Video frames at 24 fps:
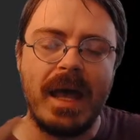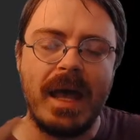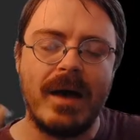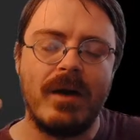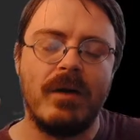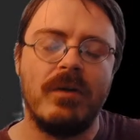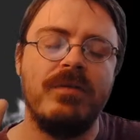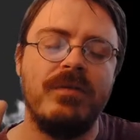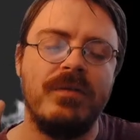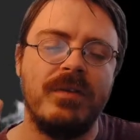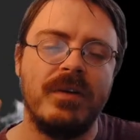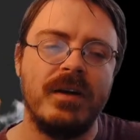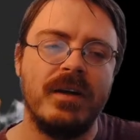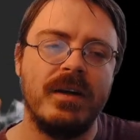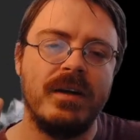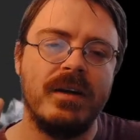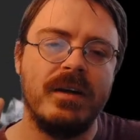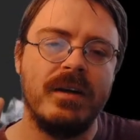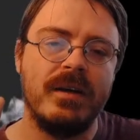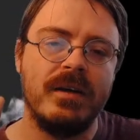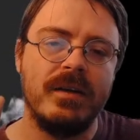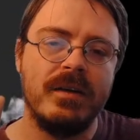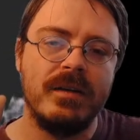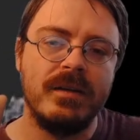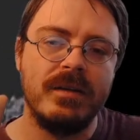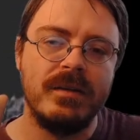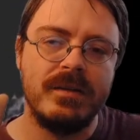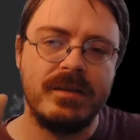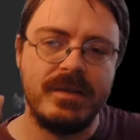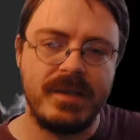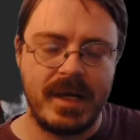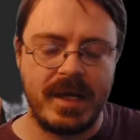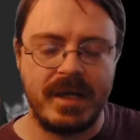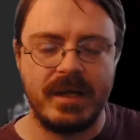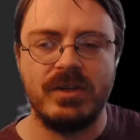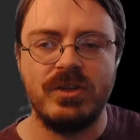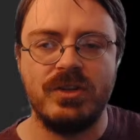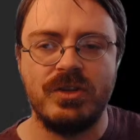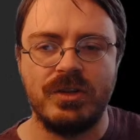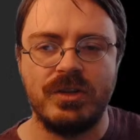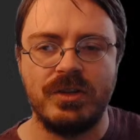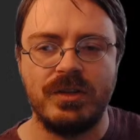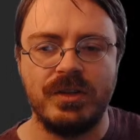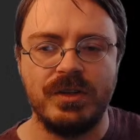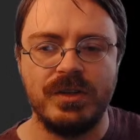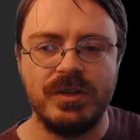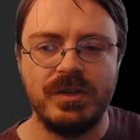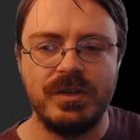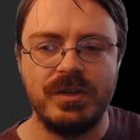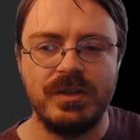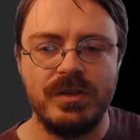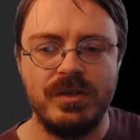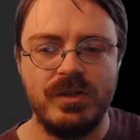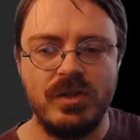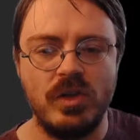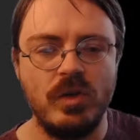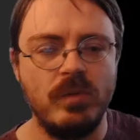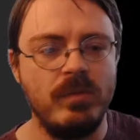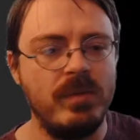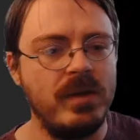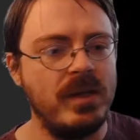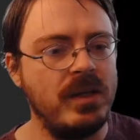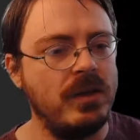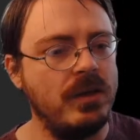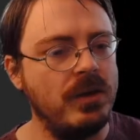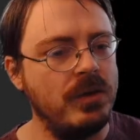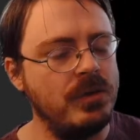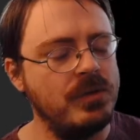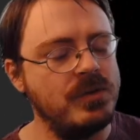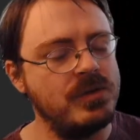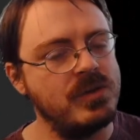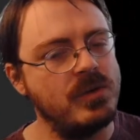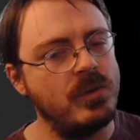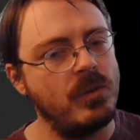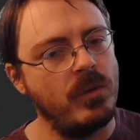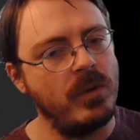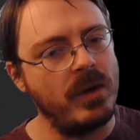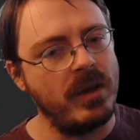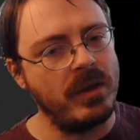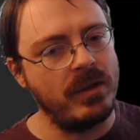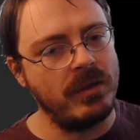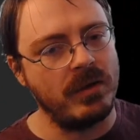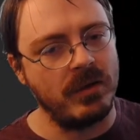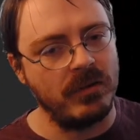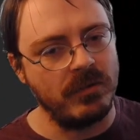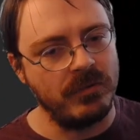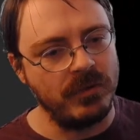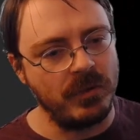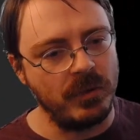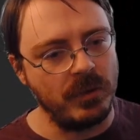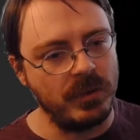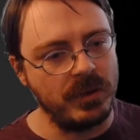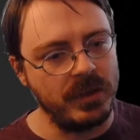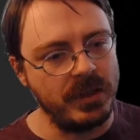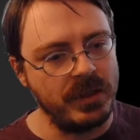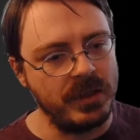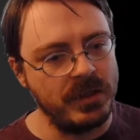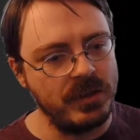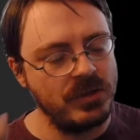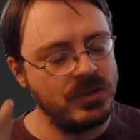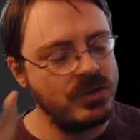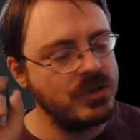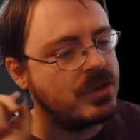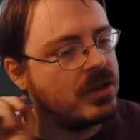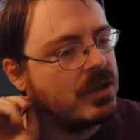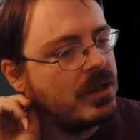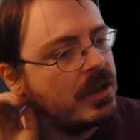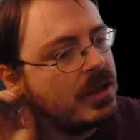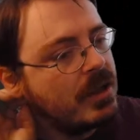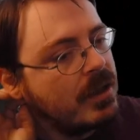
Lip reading: alpha textures to be used with our foliage.